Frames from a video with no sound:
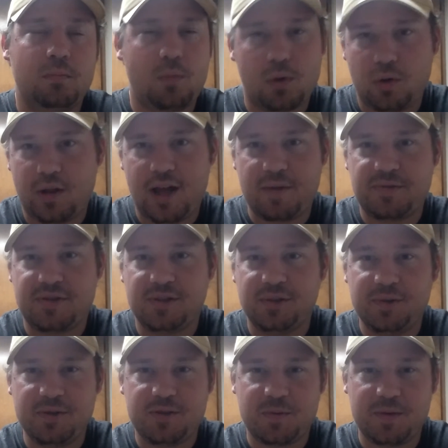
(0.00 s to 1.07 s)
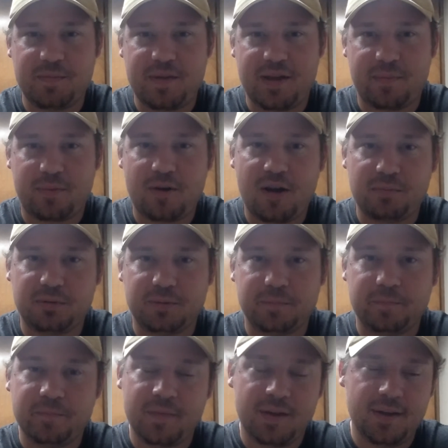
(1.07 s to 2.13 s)
moral absolutes wouldn't be a problem.
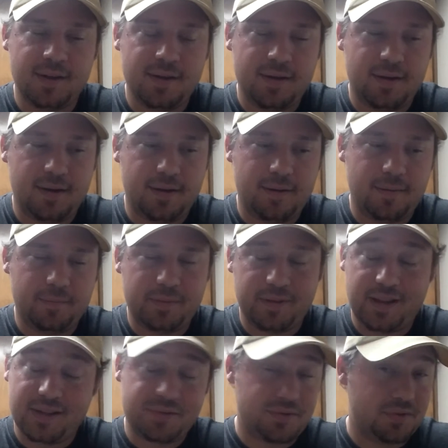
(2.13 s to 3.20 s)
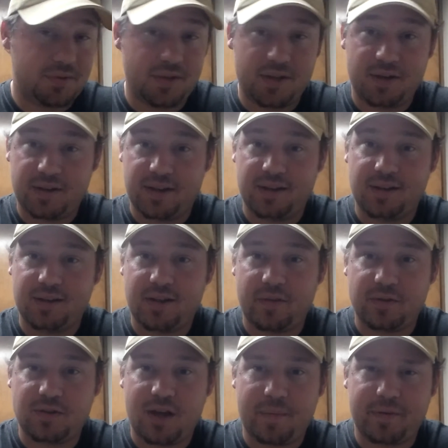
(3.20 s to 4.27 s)
But that's, again,
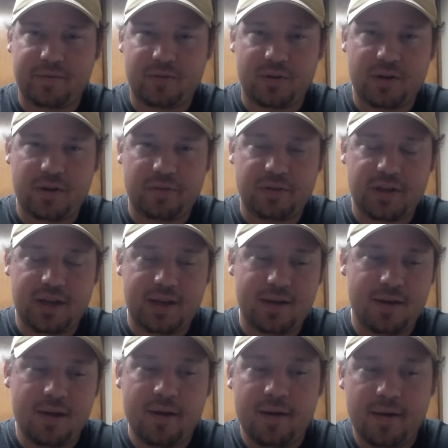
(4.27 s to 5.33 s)
another topic for another day.